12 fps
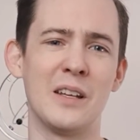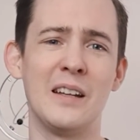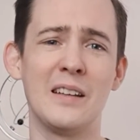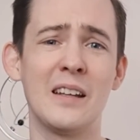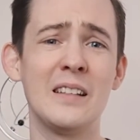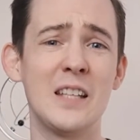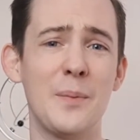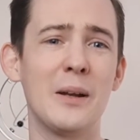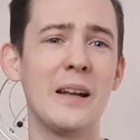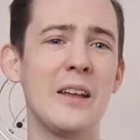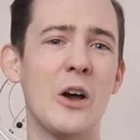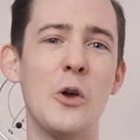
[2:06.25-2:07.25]
and it can
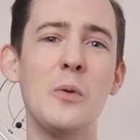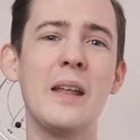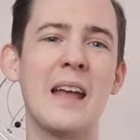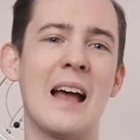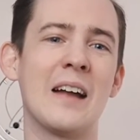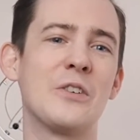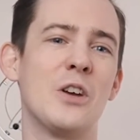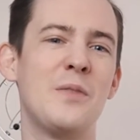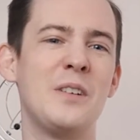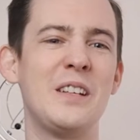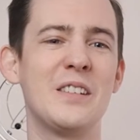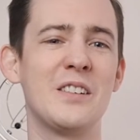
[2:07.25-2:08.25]
typically only act
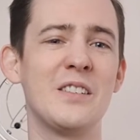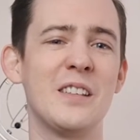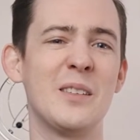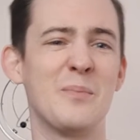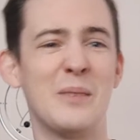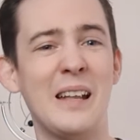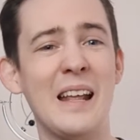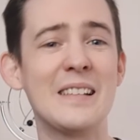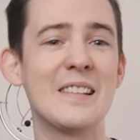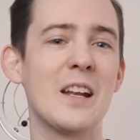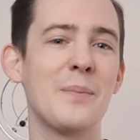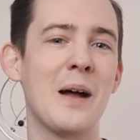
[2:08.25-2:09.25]
over distances less
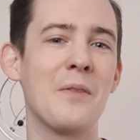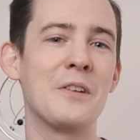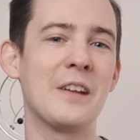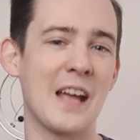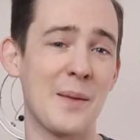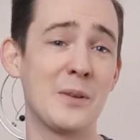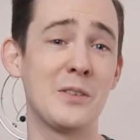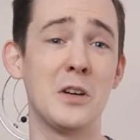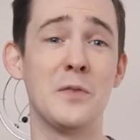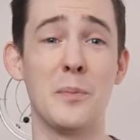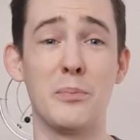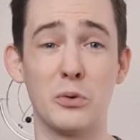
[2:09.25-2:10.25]
than about the diameter
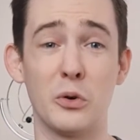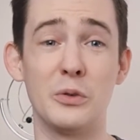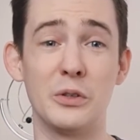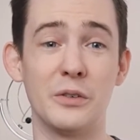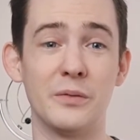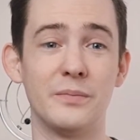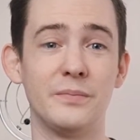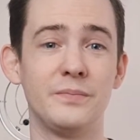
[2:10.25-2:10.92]
of a proton.